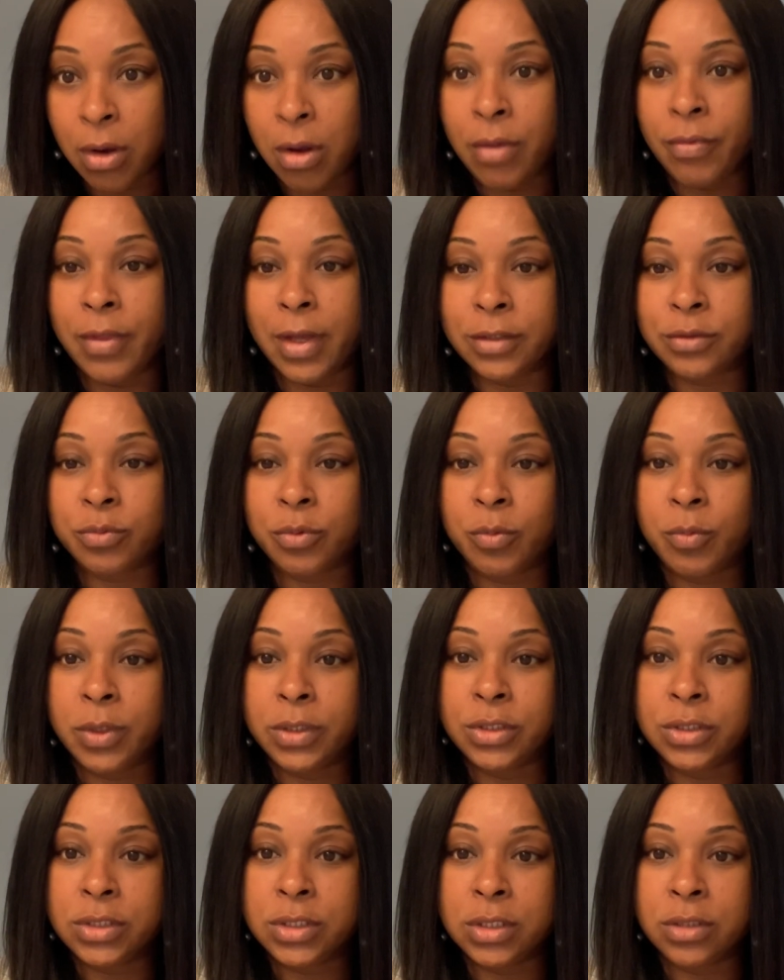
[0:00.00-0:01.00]
That's what we
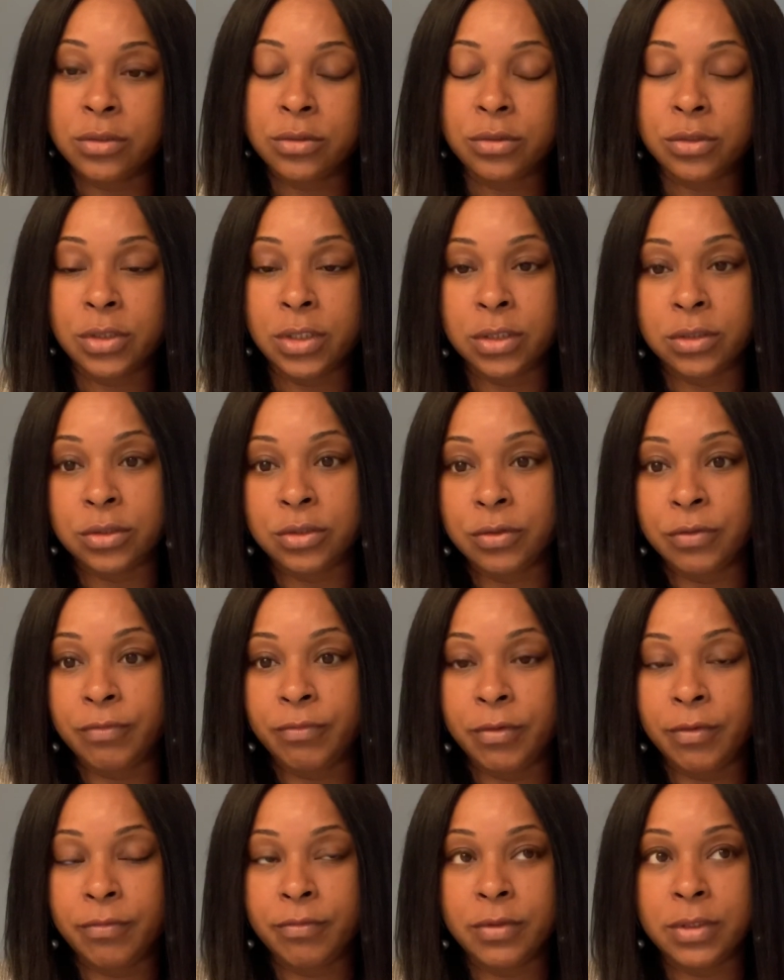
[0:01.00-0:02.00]
just entered into
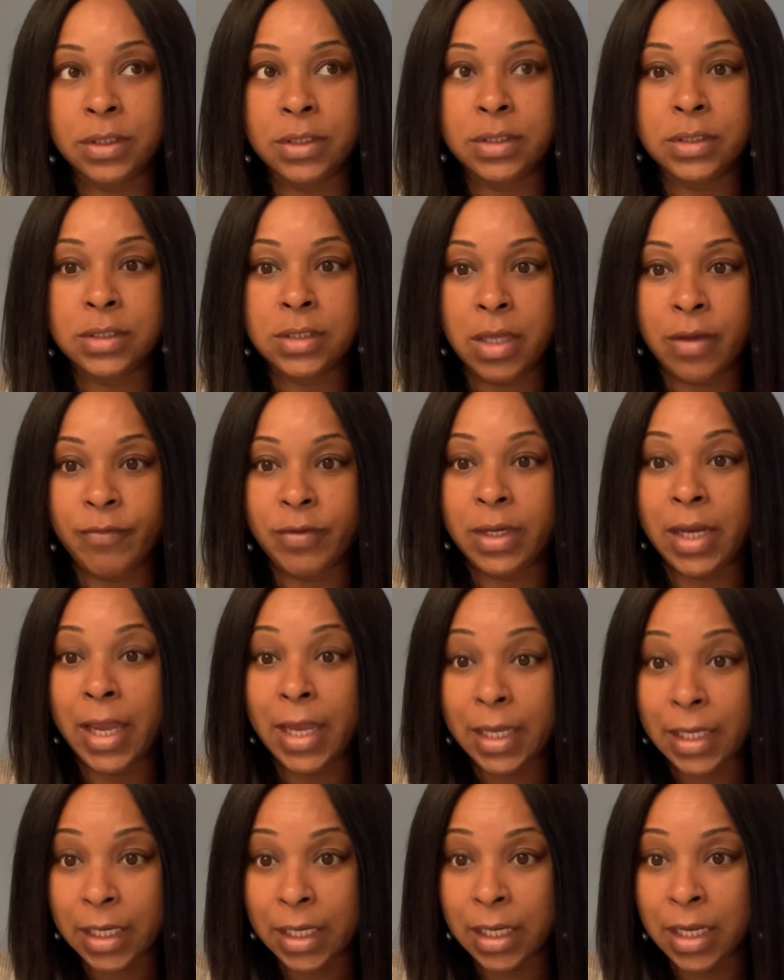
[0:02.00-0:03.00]

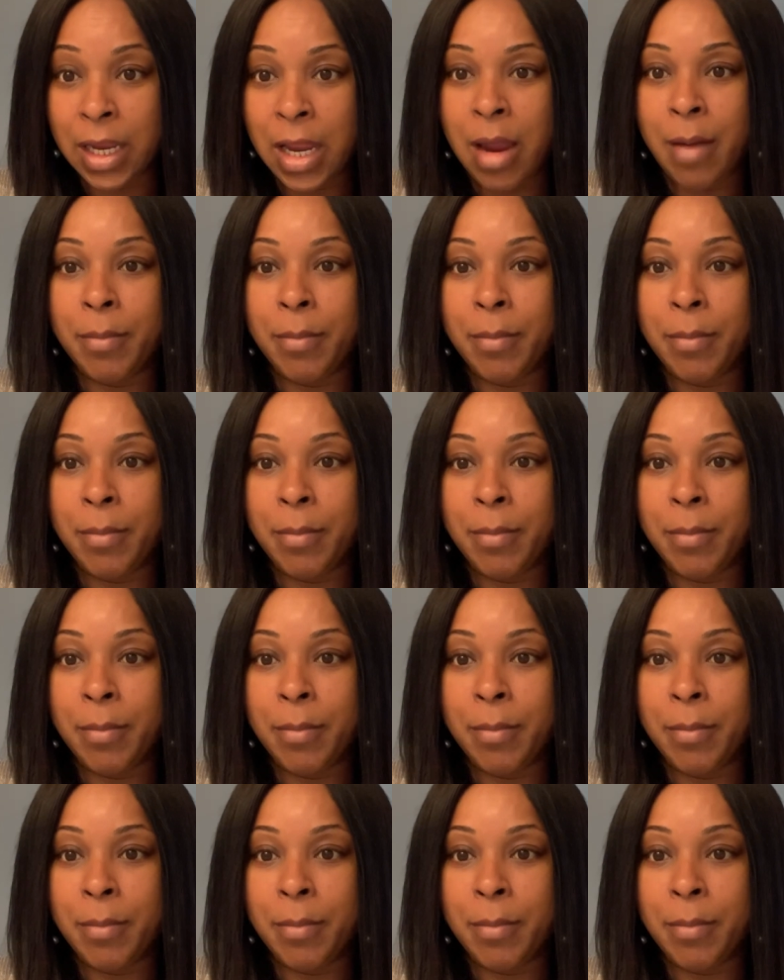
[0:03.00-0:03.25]
5780.